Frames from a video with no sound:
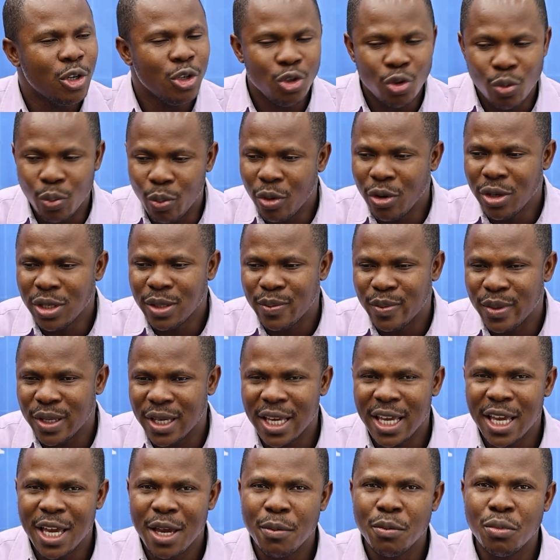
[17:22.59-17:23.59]
You must be
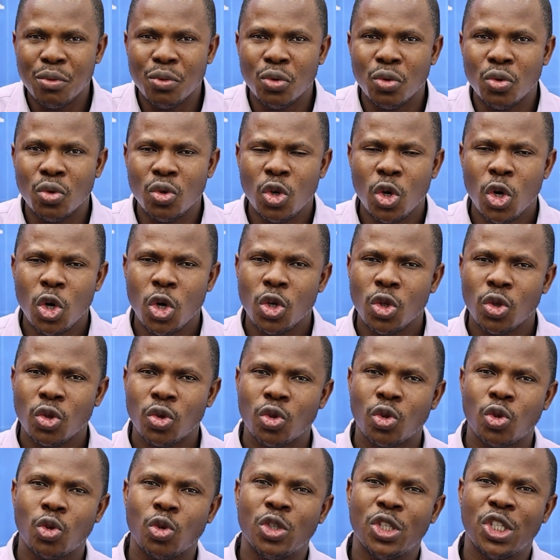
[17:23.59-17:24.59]
able
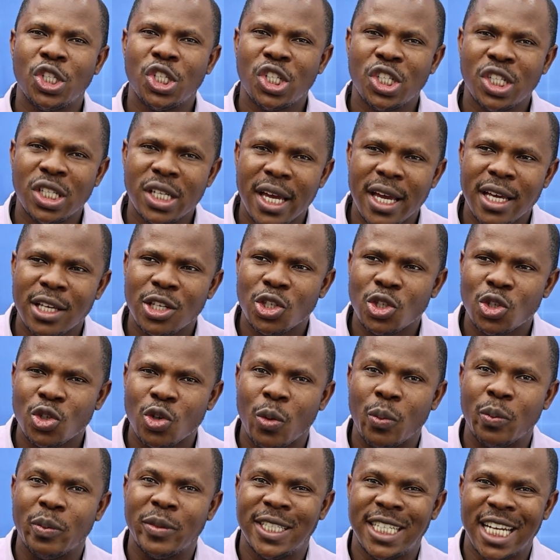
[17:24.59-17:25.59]
to share
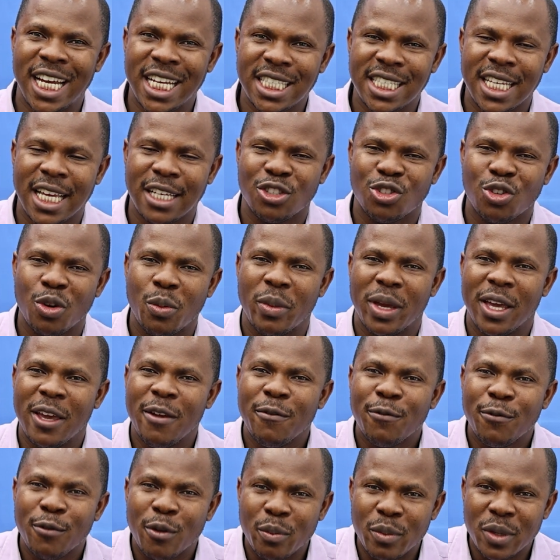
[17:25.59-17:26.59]
some data, some
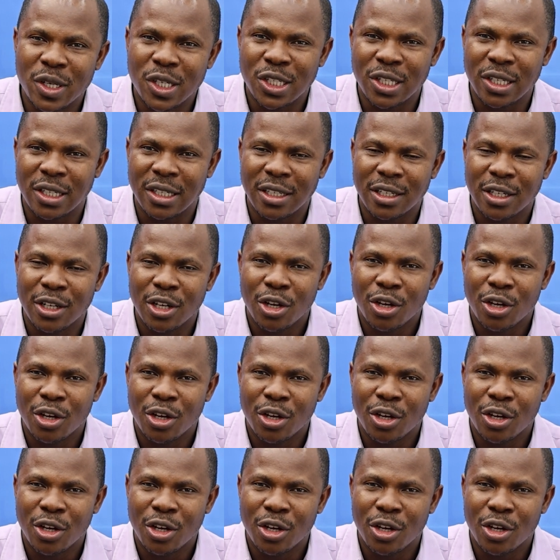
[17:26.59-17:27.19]
information,